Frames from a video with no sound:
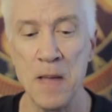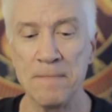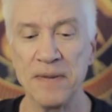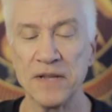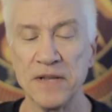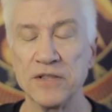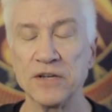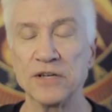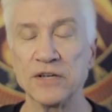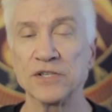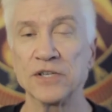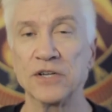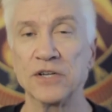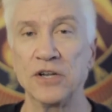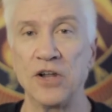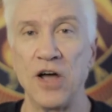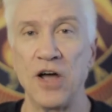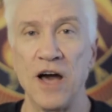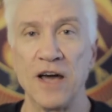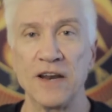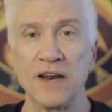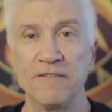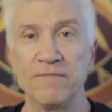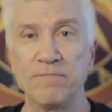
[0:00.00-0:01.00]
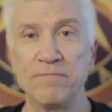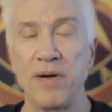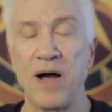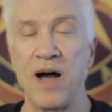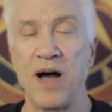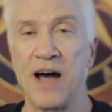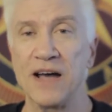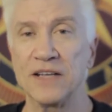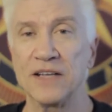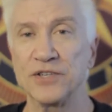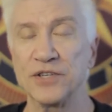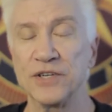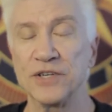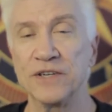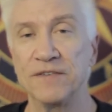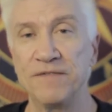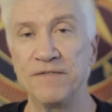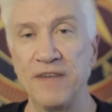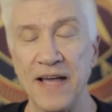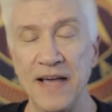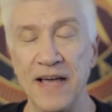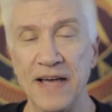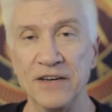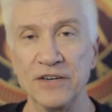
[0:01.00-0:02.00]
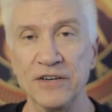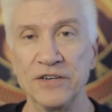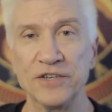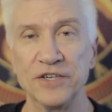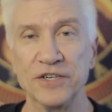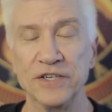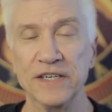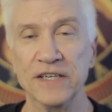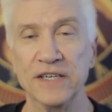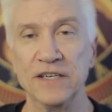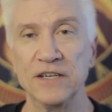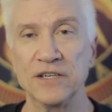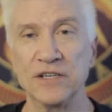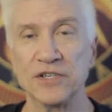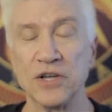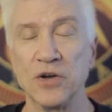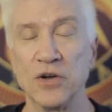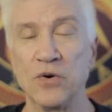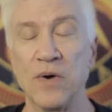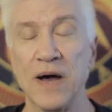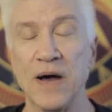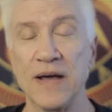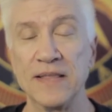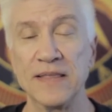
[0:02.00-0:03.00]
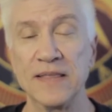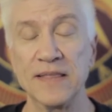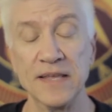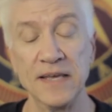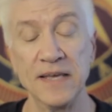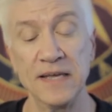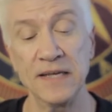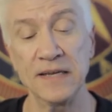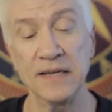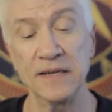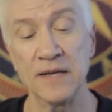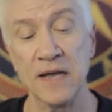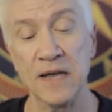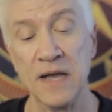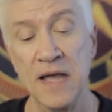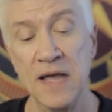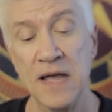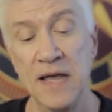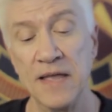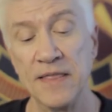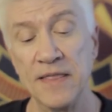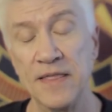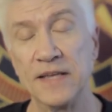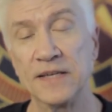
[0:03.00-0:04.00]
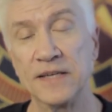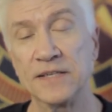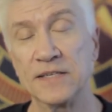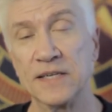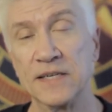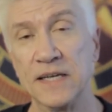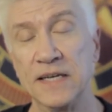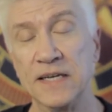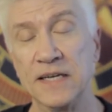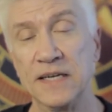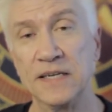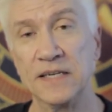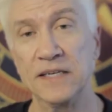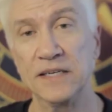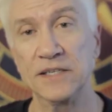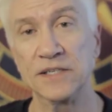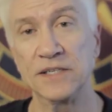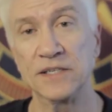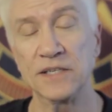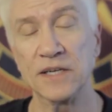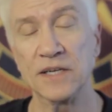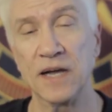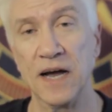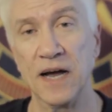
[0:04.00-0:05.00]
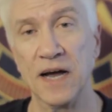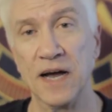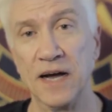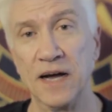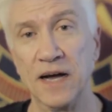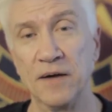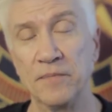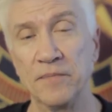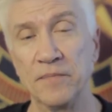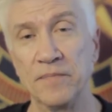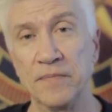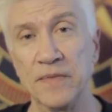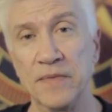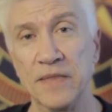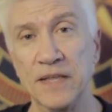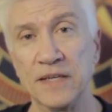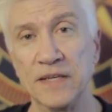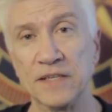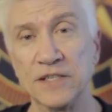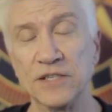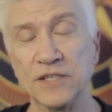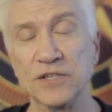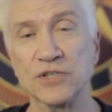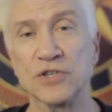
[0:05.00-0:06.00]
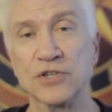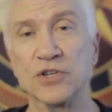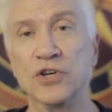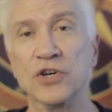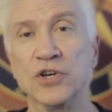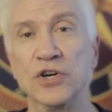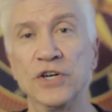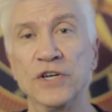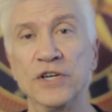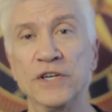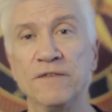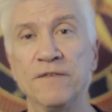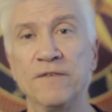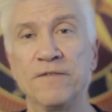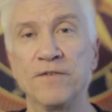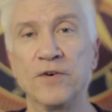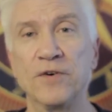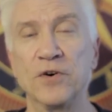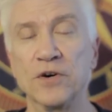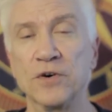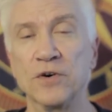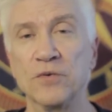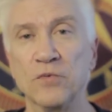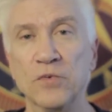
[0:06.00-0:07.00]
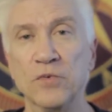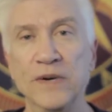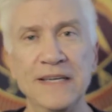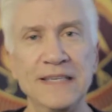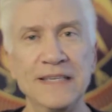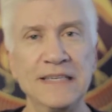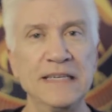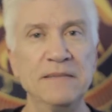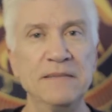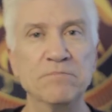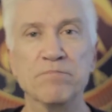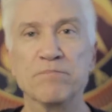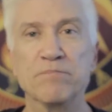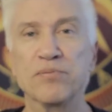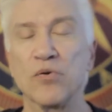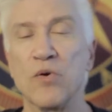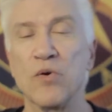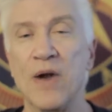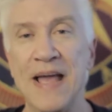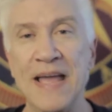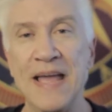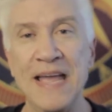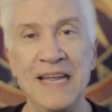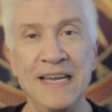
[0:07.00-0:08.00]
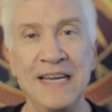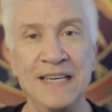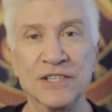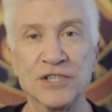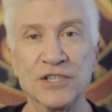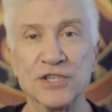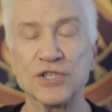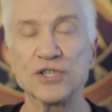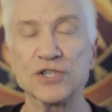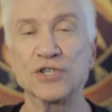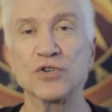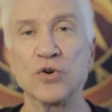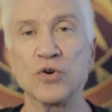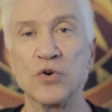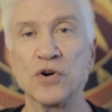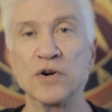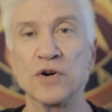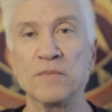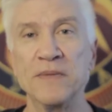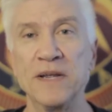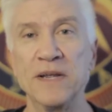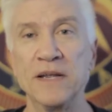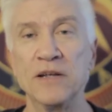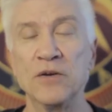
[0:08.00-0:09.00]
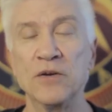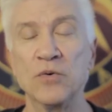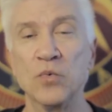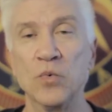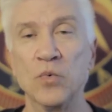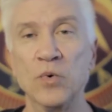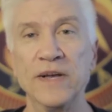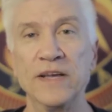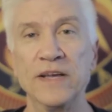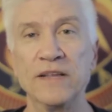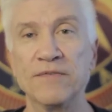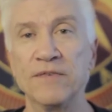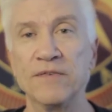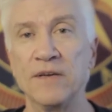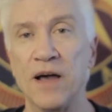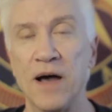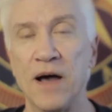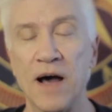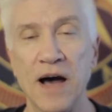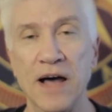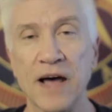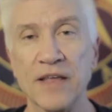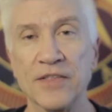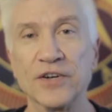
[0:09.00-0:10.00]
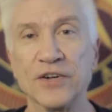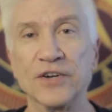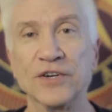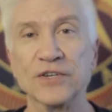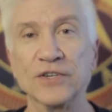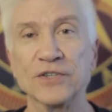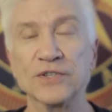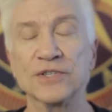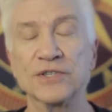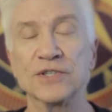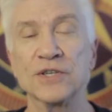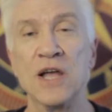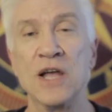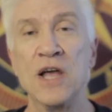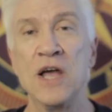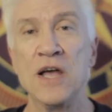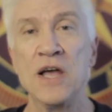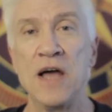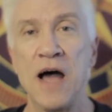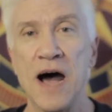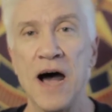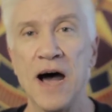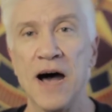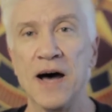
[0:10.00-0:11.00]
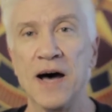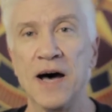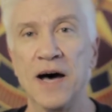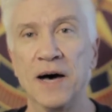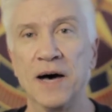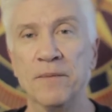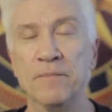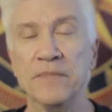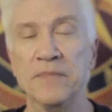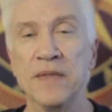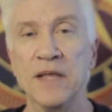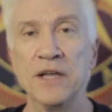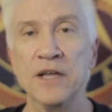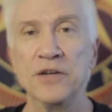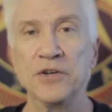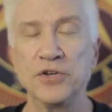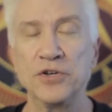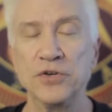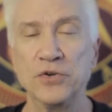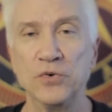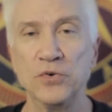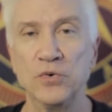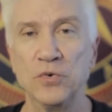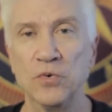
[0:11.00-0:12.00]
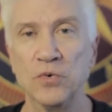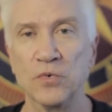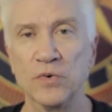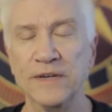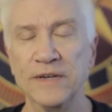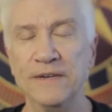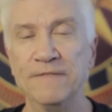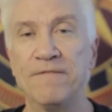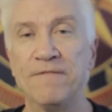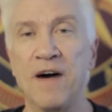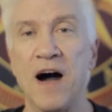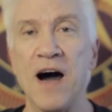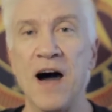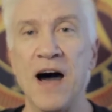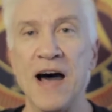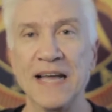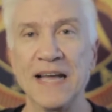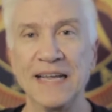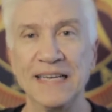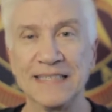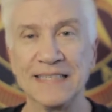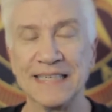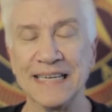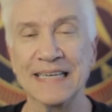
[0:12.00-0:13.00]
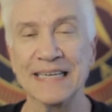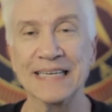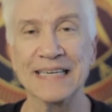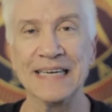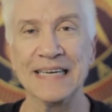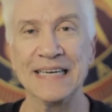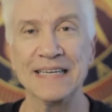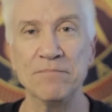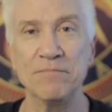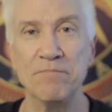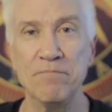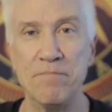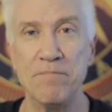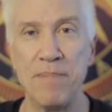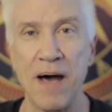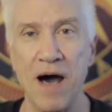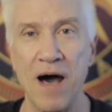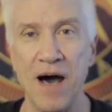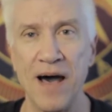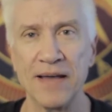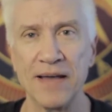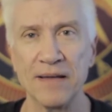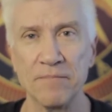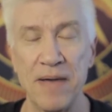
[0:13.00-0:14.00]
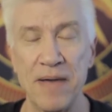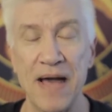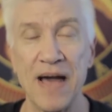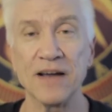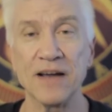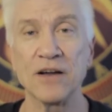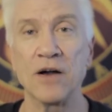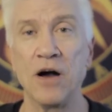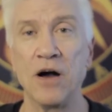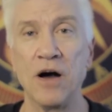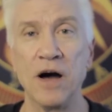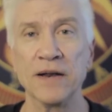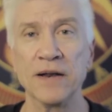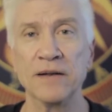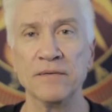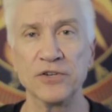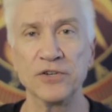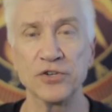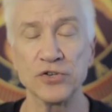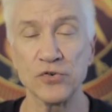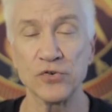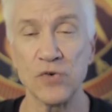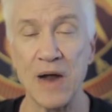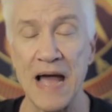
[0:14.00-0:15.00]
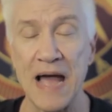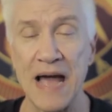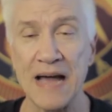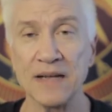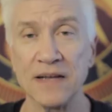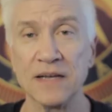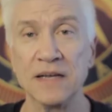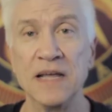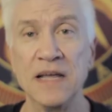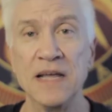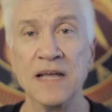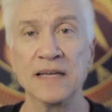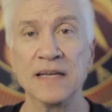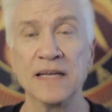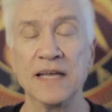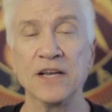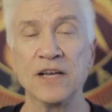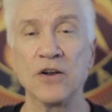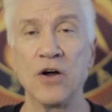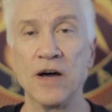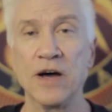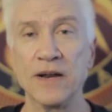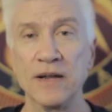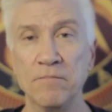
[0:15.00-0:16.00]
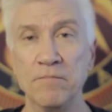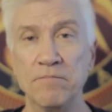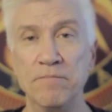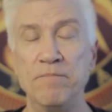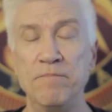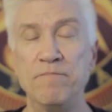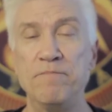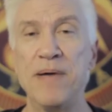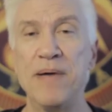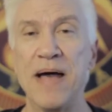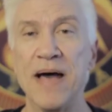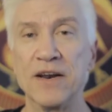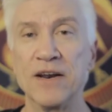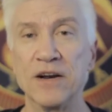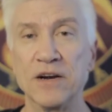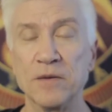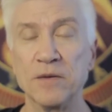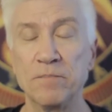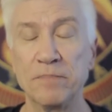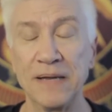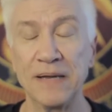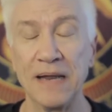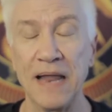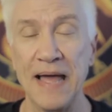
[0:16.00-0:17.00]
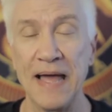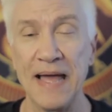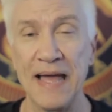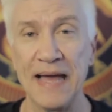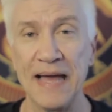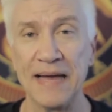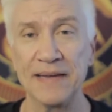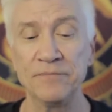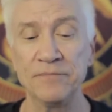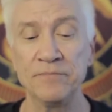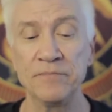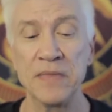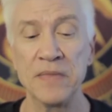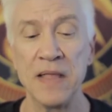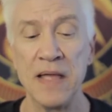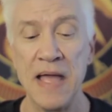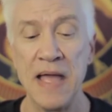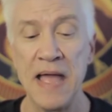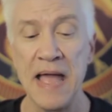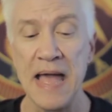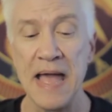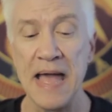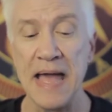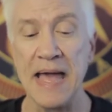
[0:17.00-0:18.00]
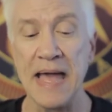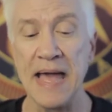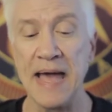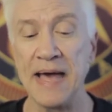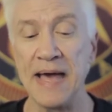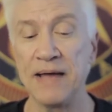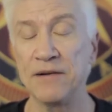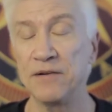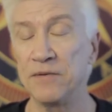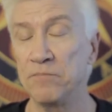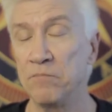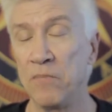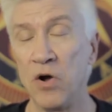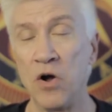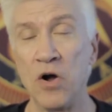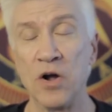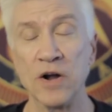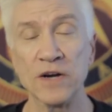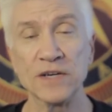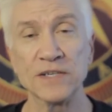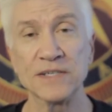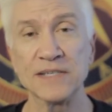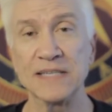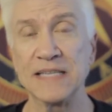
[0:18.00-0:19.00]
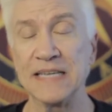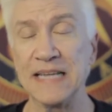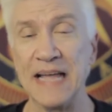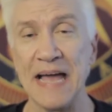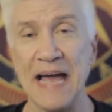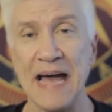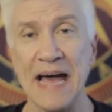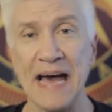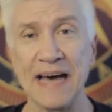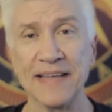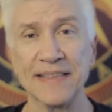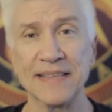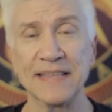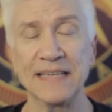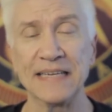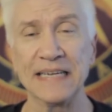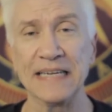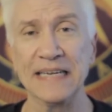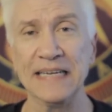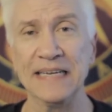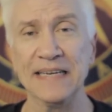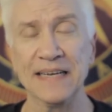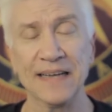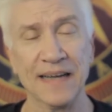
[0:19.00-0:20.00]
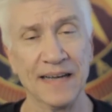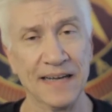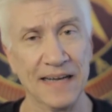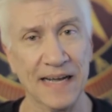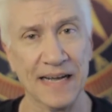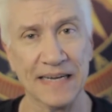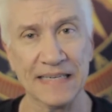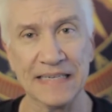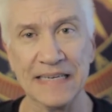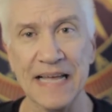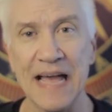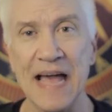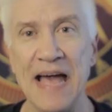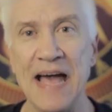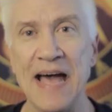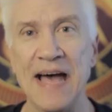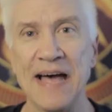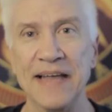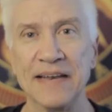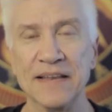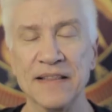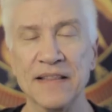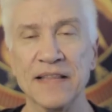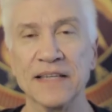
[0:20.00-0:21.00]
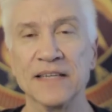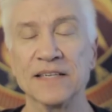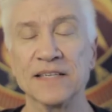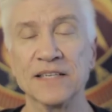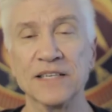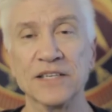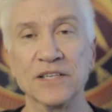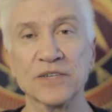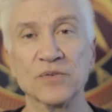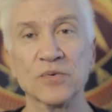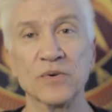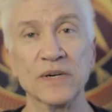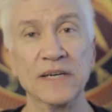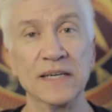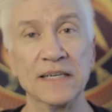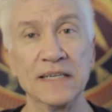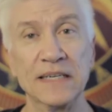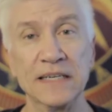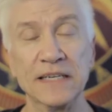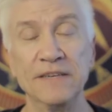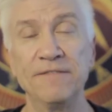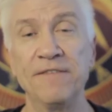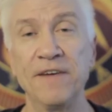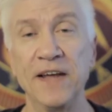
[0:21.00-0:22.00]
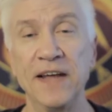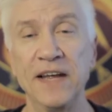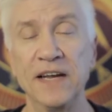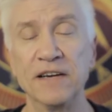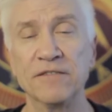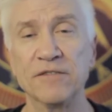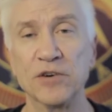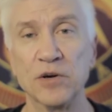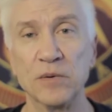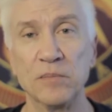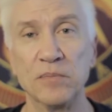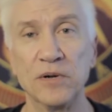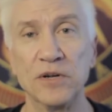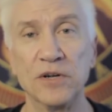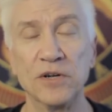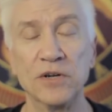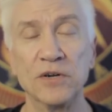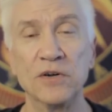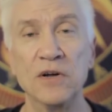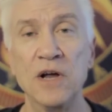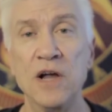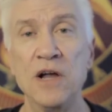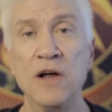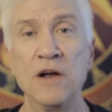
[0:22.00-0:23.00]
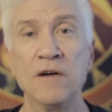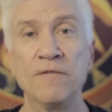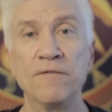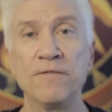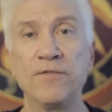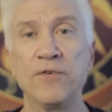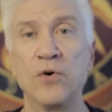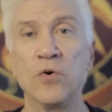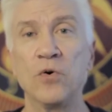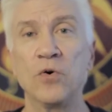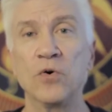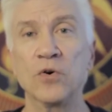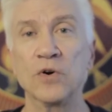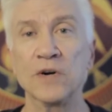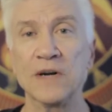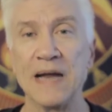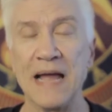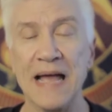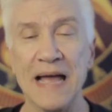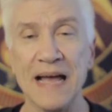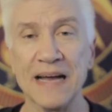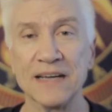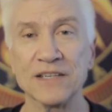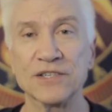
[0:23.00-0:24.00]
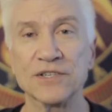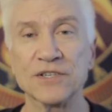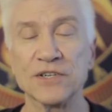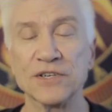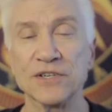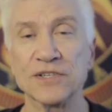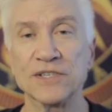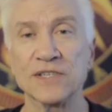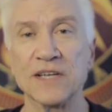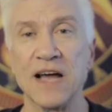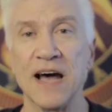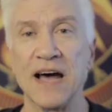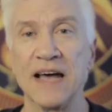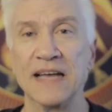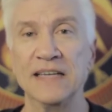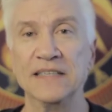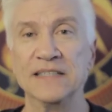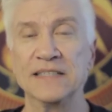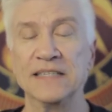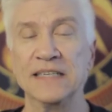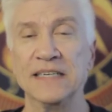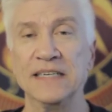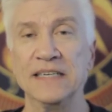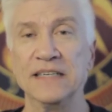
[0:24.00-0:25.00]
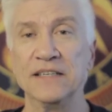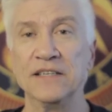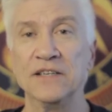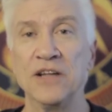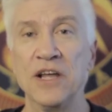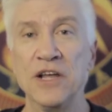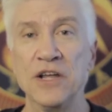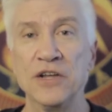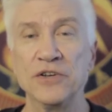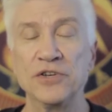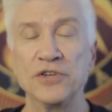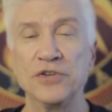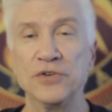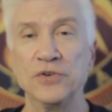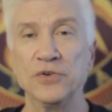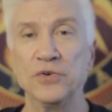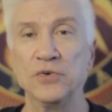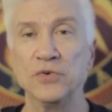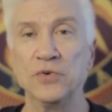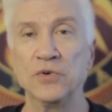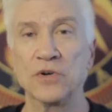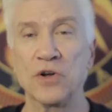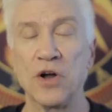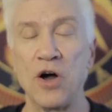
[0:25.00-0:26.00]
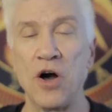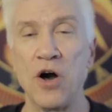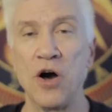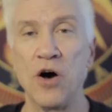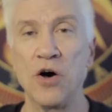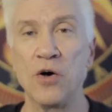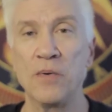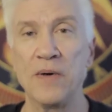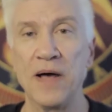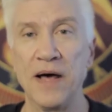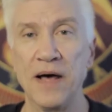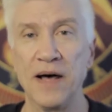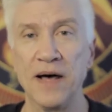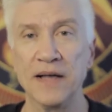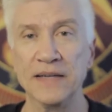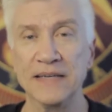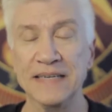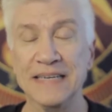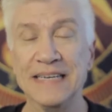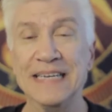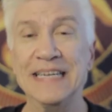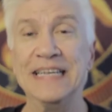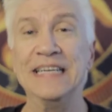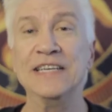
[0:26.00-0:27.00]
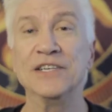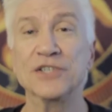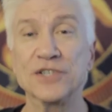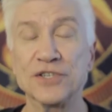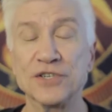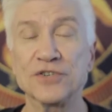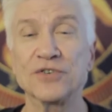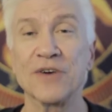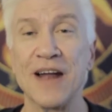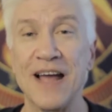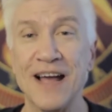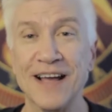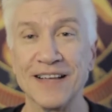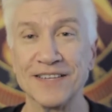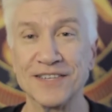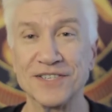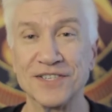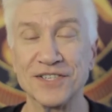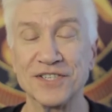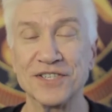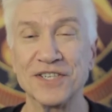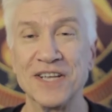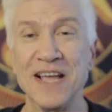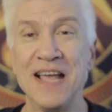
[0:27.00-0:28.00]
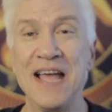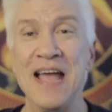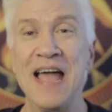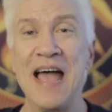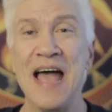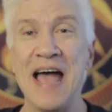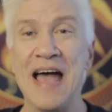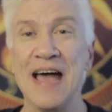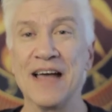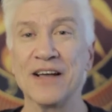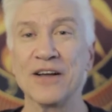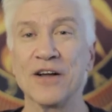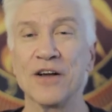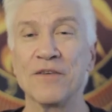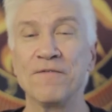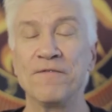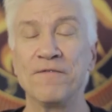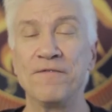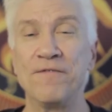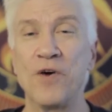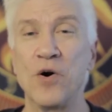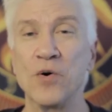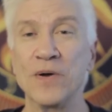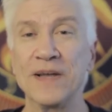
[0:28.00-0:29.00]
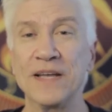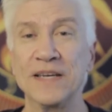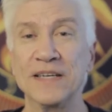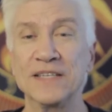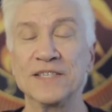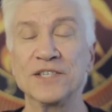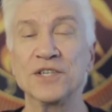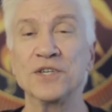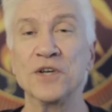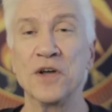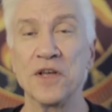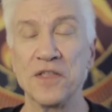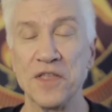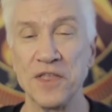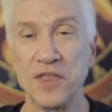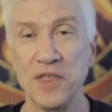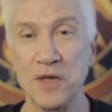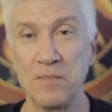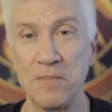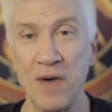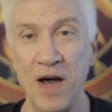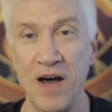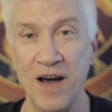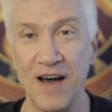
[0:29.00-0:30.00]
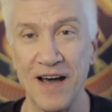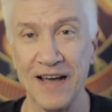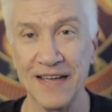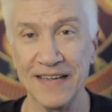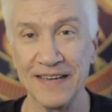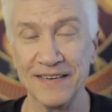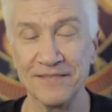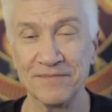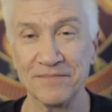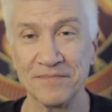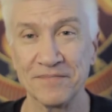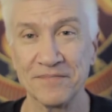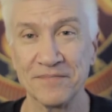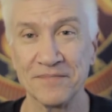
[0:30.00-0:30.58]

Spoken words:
But there's a lot of positive energy, so I think this is good for really brainstorming with others to revise and get back on track, get on a better plan. And Mars the athlete, again, this is really favorable for exercising to calm, de-stress and focus the mind.